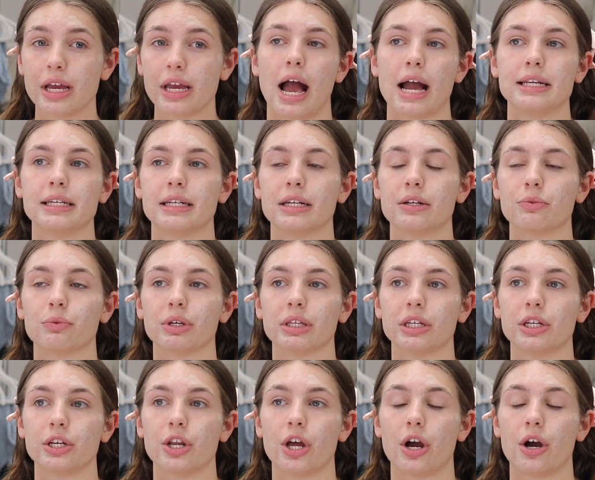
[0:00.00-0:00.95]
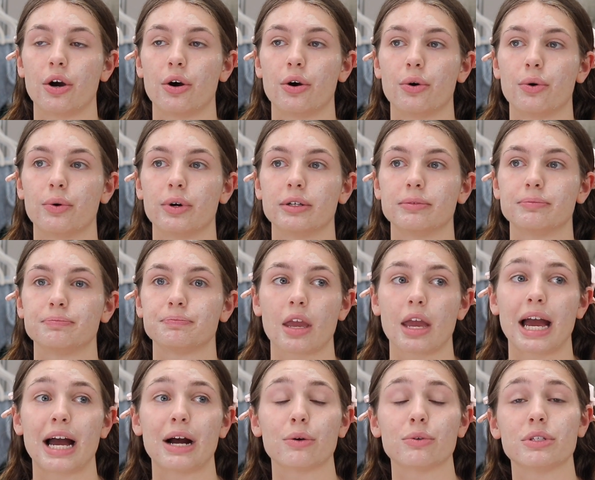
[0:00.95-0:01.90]
I didn't really know
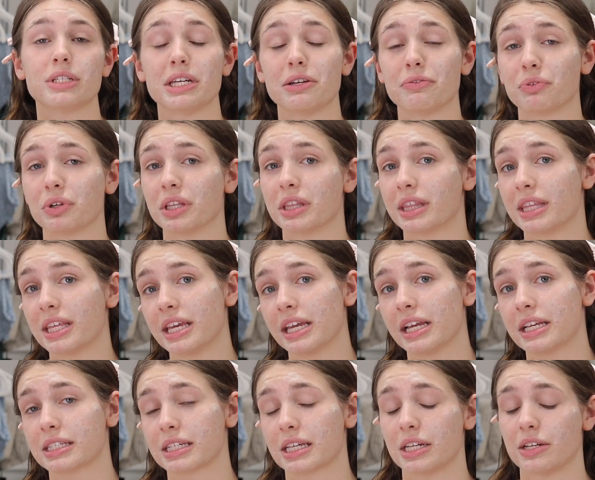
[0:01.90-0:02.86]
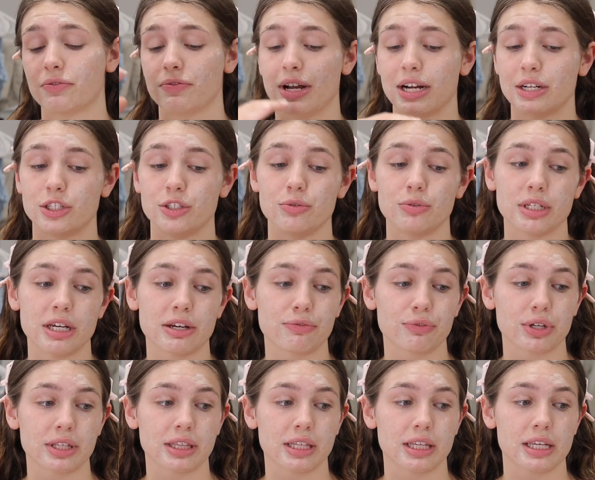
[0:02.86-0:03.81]
how different things can affect you
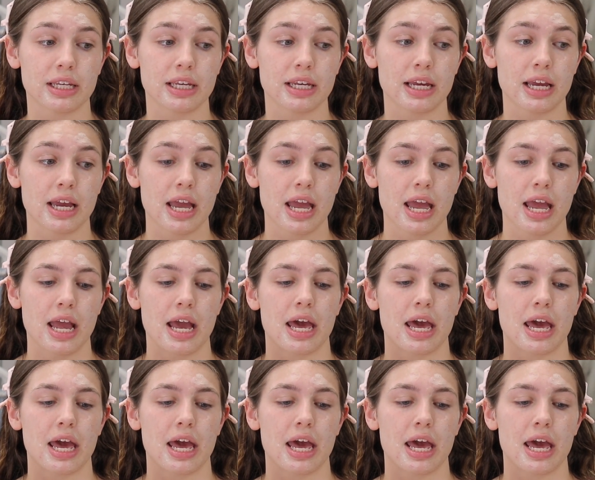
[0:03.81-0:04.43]
differently,